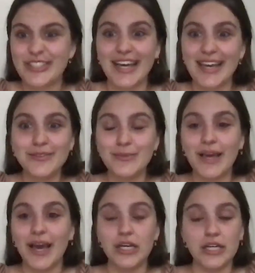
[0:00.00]
That gives
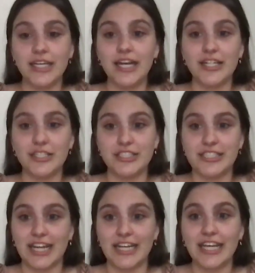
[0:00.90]
me a good
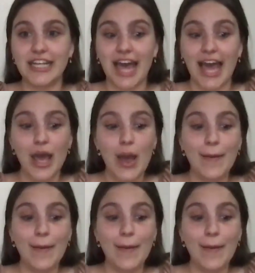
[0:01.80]
understanding that